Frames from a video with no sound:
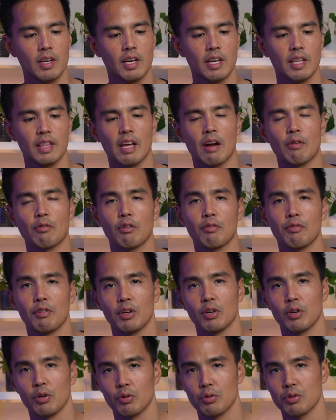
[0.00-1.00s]
And that
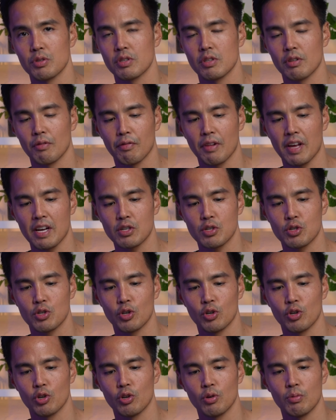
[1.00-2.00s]
reveals the flash
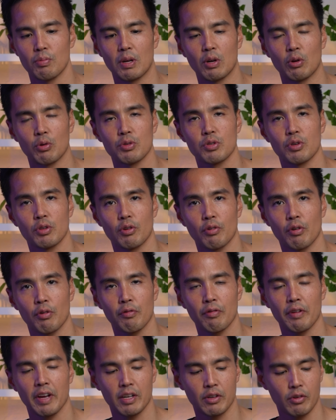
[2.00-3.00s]
tube and also the
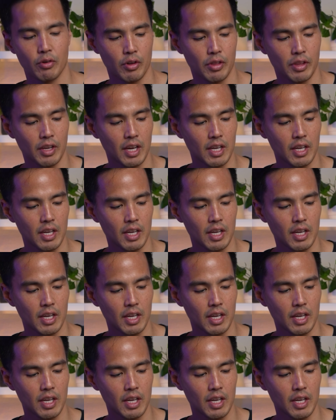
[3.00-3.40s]
reflector on the